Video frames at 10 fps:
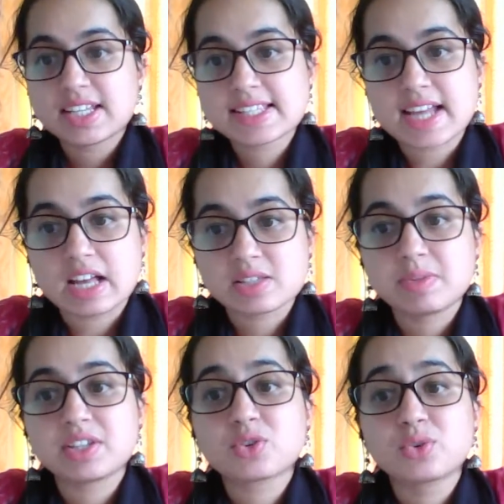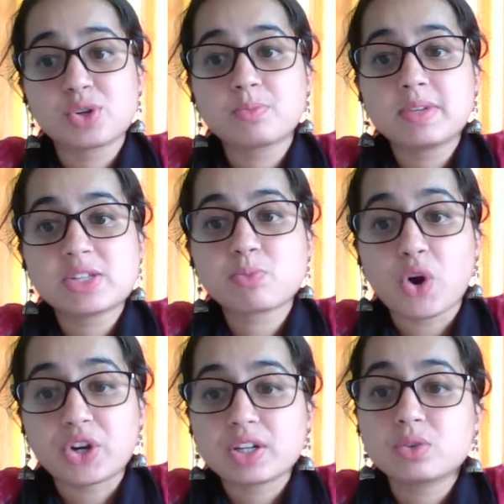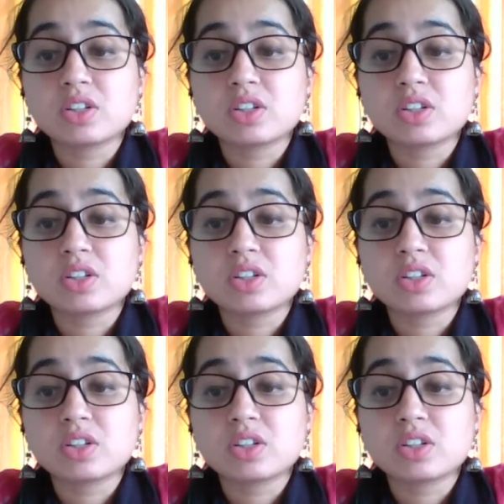has asked me that could you please point out